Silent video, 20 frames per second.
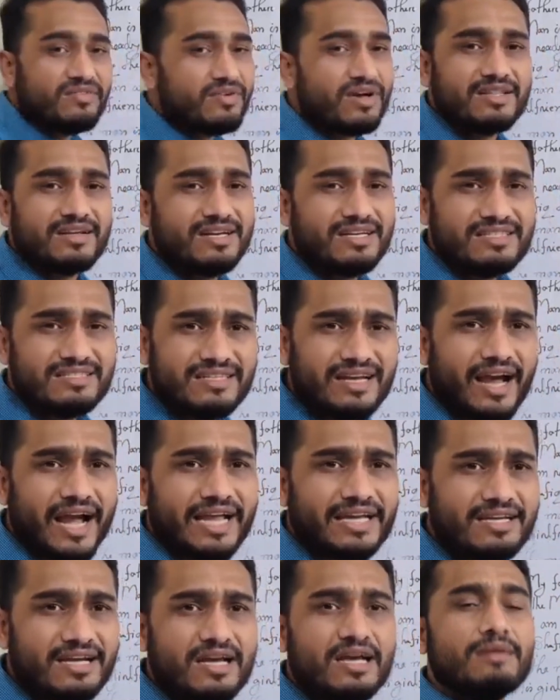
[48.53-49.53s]
my father is
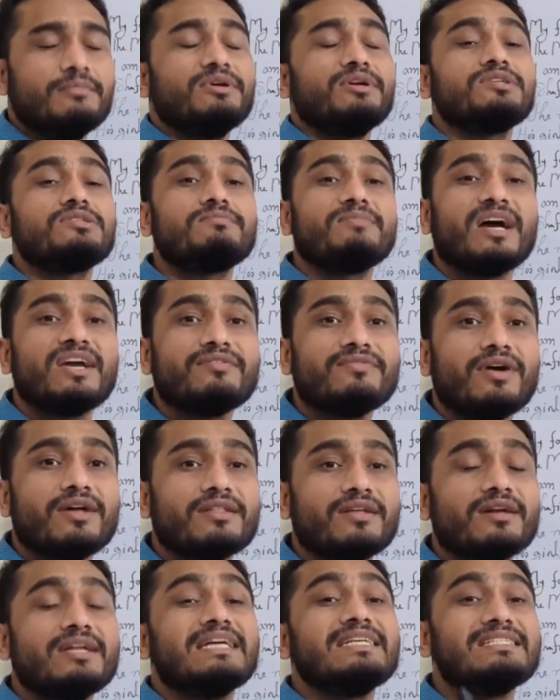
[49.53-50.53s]
died? Because my
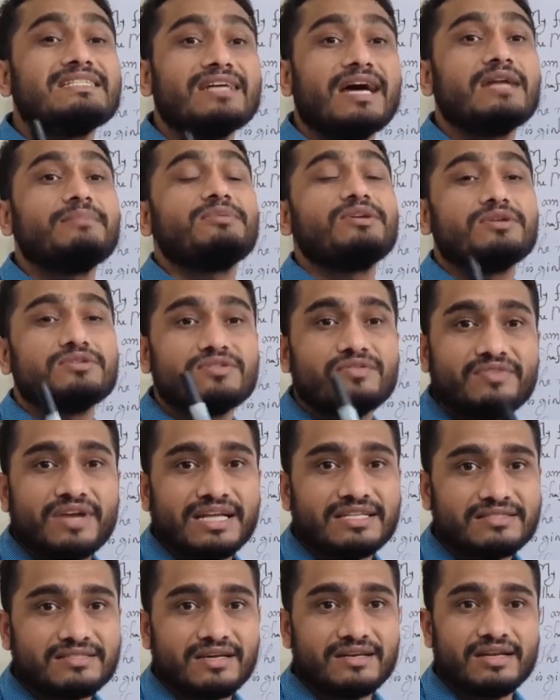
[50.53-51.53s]
father is died because of
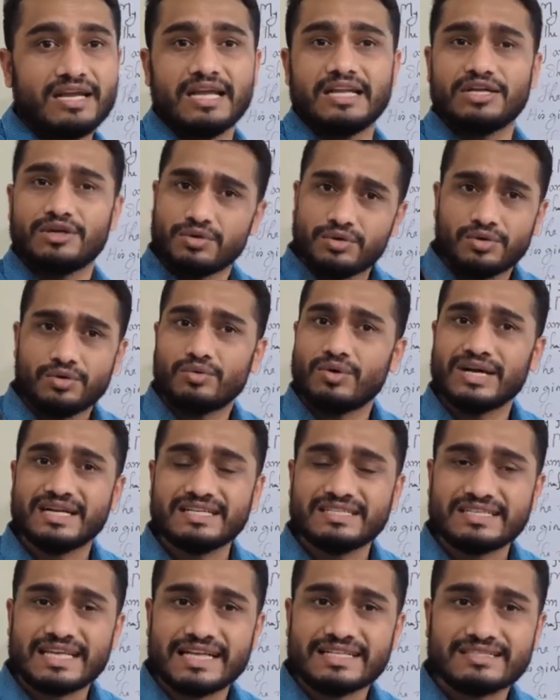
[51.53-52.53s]
cancer. And you know
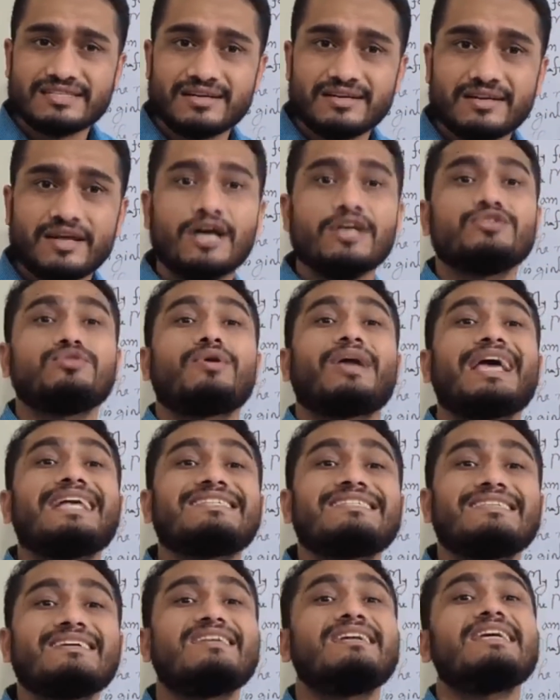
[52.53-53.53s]
what is cancer? So
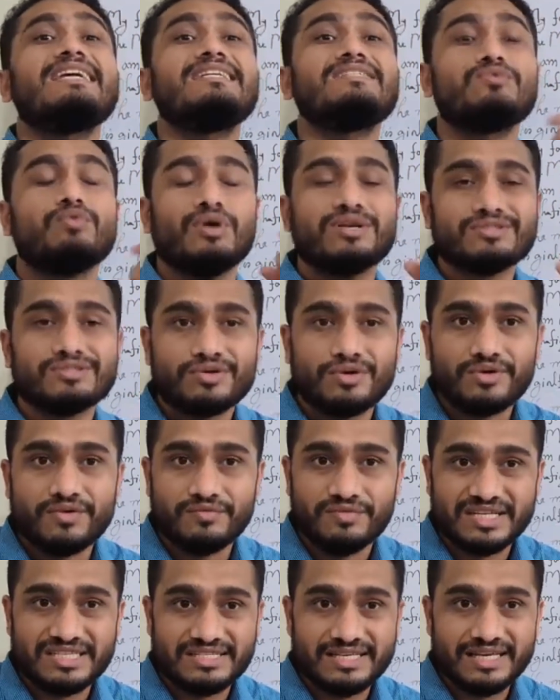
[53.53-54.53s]
cancer is one sort
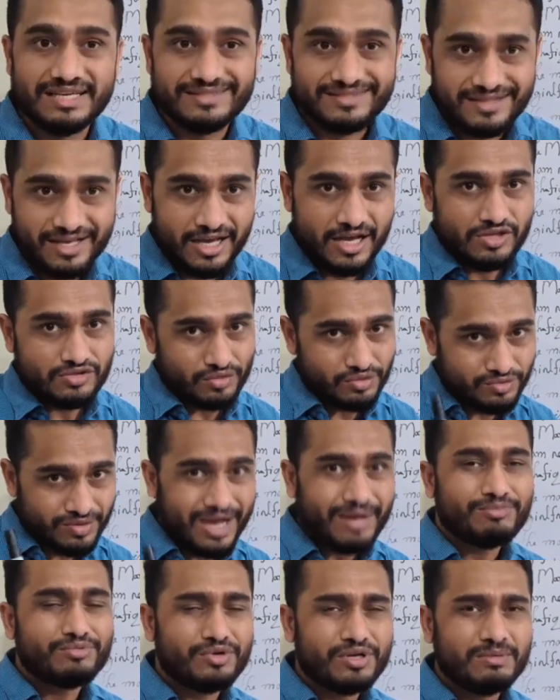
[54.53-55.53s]
of disease. So you
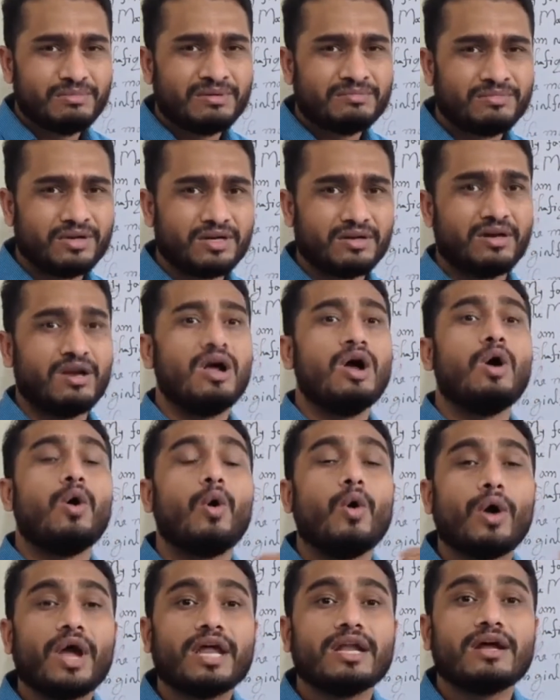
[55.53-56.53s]
have to remember,
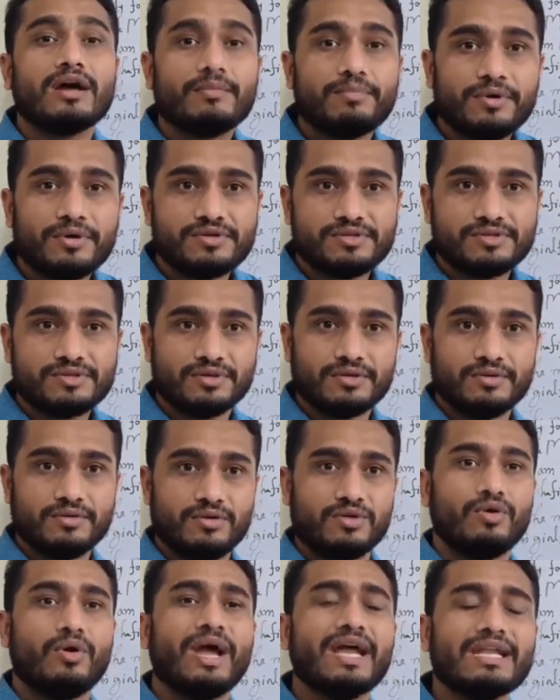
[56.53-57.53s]
when a person
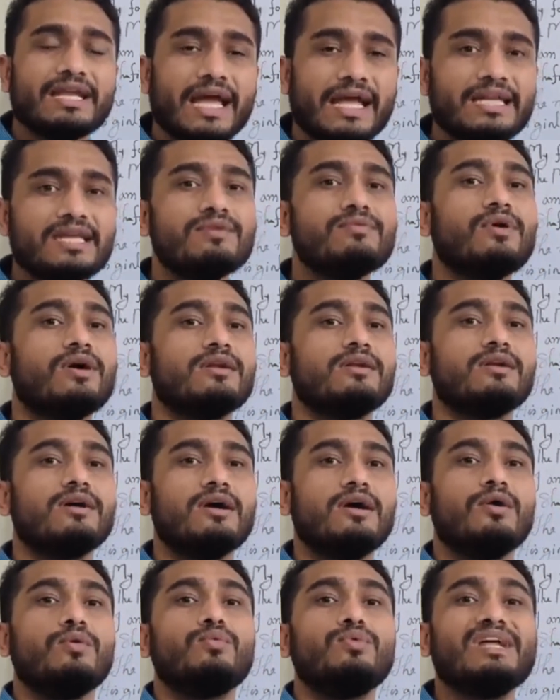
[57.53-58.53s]
or when anyone
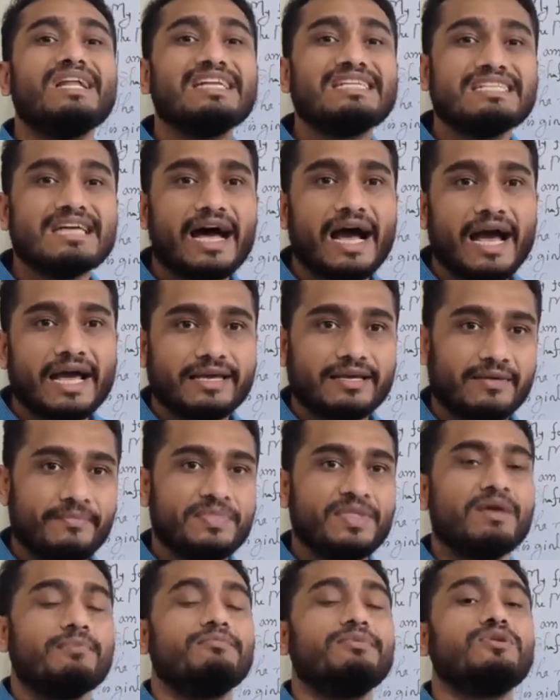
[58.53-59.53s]
will die
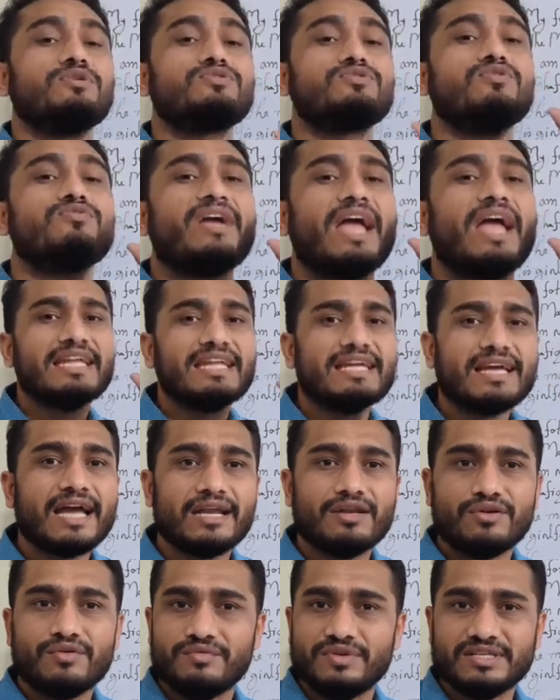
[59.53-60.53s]
because any
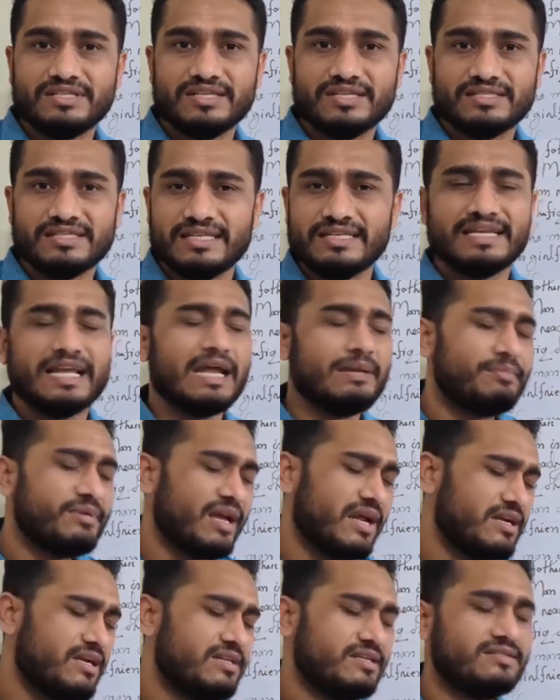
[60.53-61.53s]
kind of disease, it can
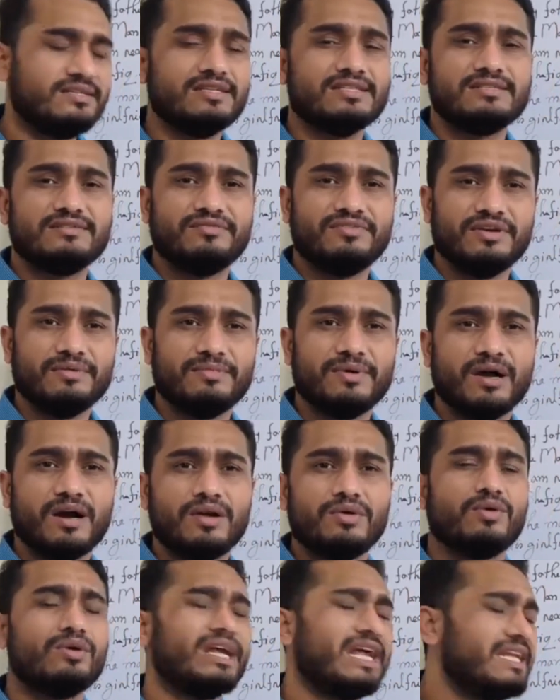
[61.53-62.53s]
be any disease,
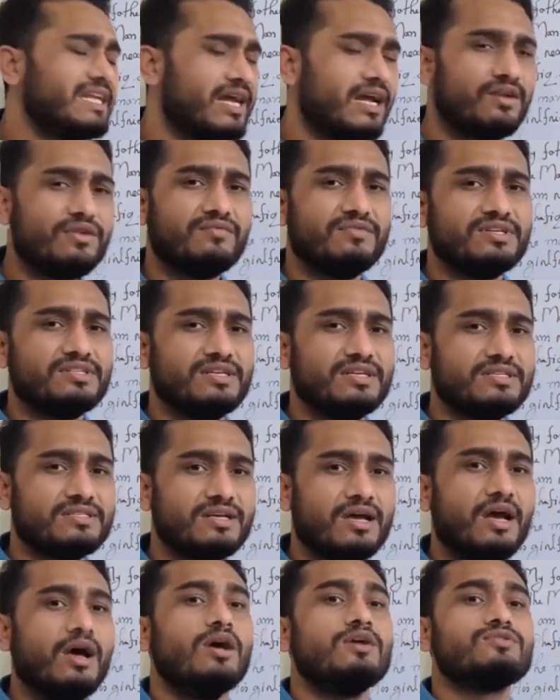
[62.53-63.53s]
fever or any kind of
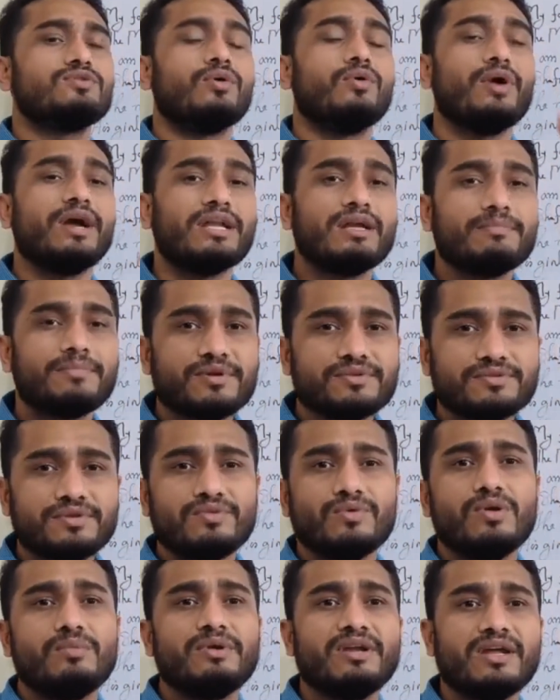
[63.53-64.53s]
disease. So when a
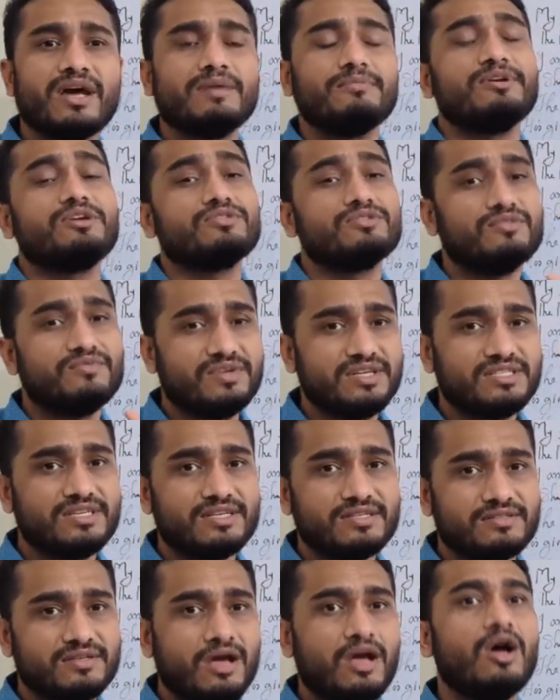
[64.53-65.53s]
person will be die because of
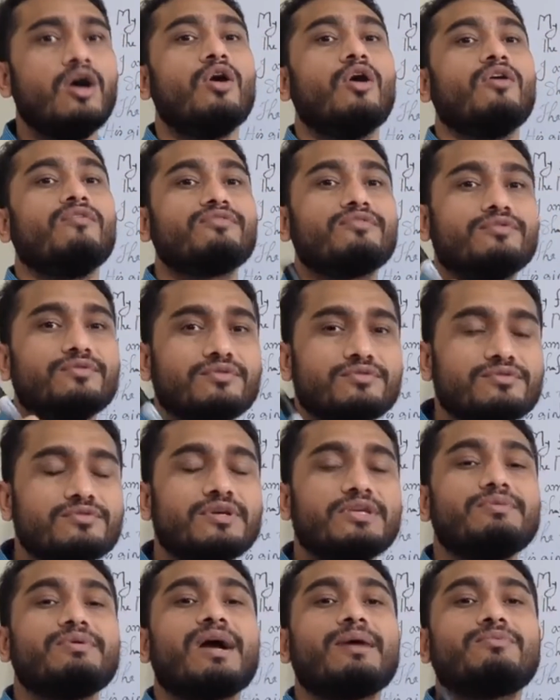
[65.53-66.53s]
disease, of
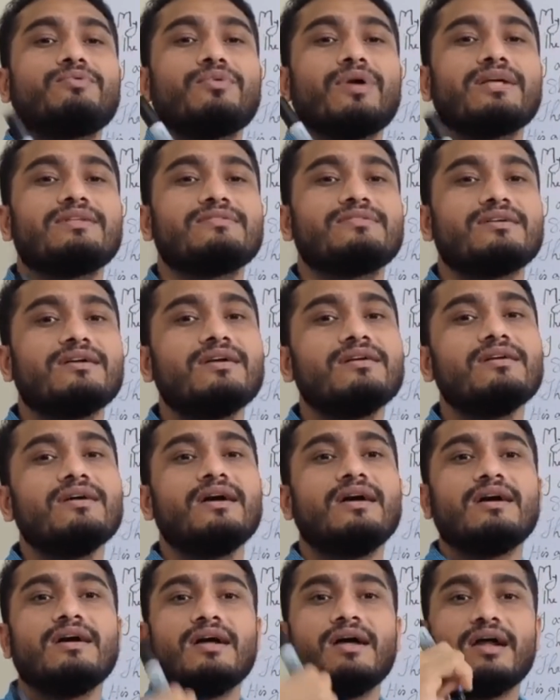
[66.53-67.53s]
course you have to answer
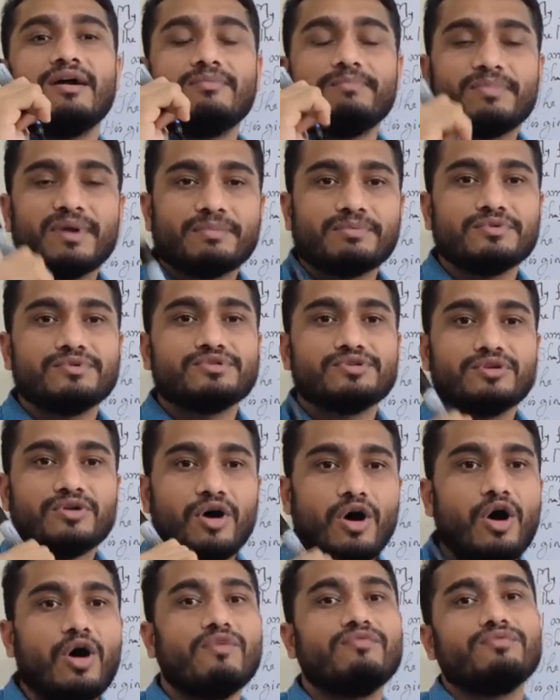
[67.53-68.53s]

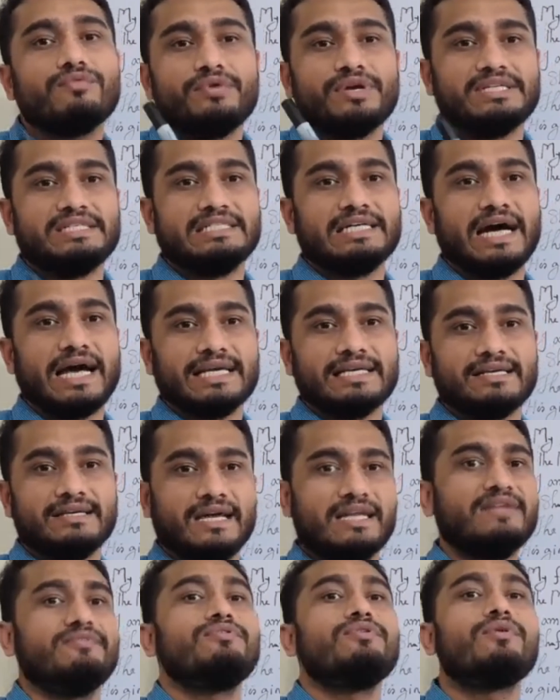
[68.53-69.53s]
preposition of with
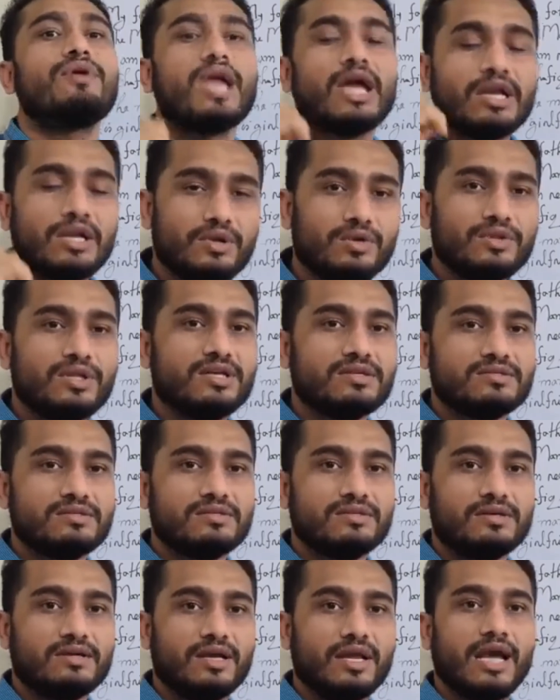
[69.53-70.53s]
die. And if you can do
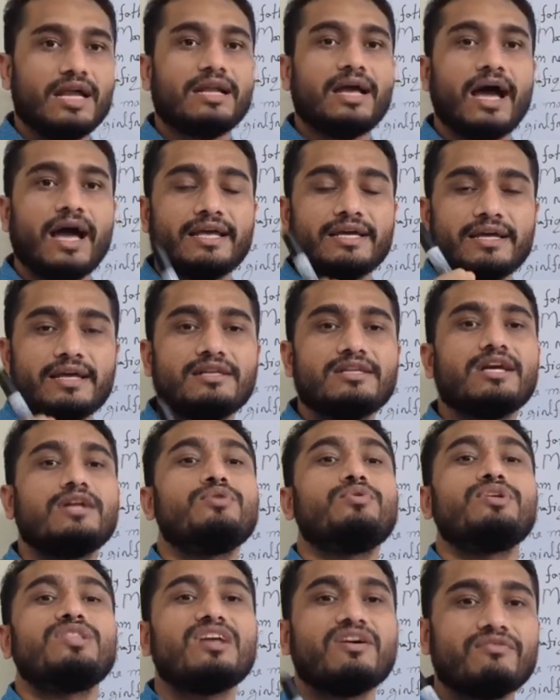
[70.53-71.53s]
this, and I can
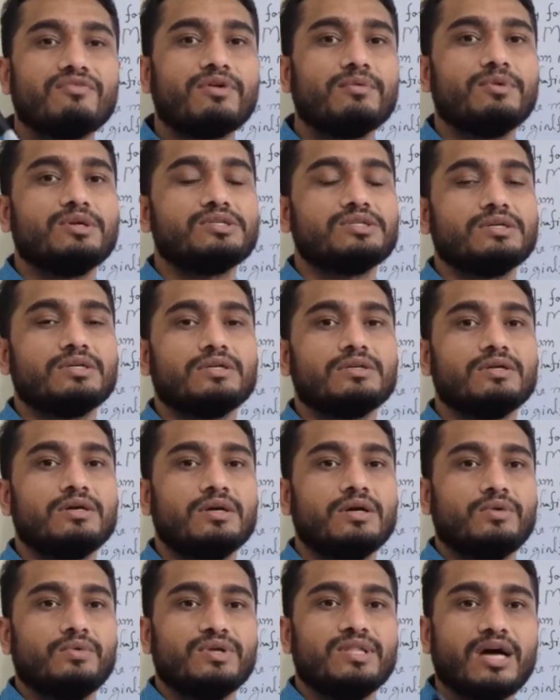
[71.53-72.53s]
tell you with affirmation
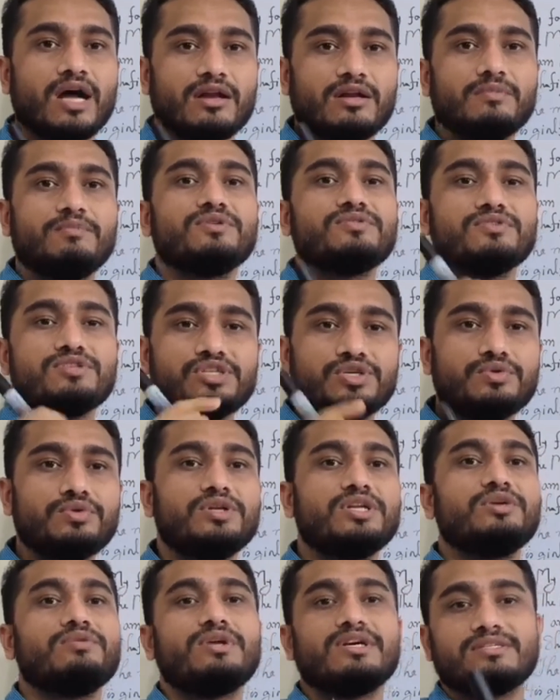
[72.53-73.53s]
with 100%
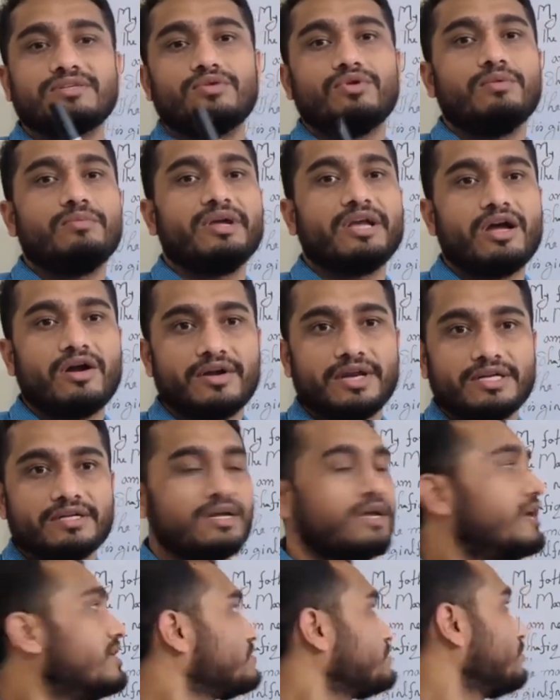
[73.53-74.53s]
surety, your answer will be
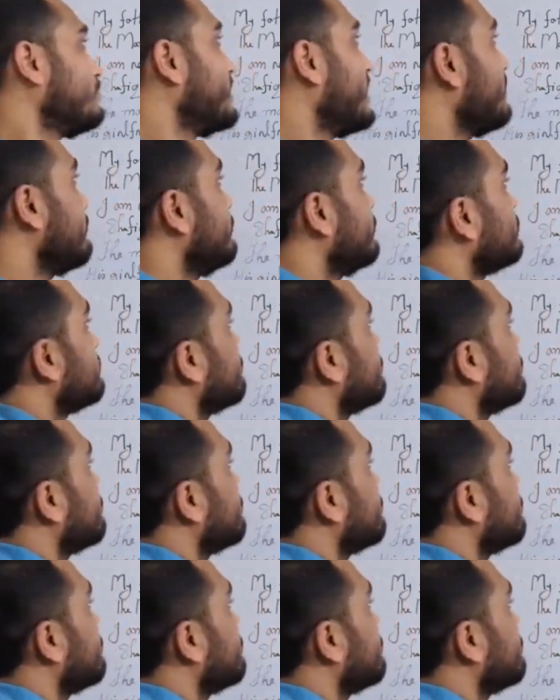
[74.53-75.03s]
correct. So we have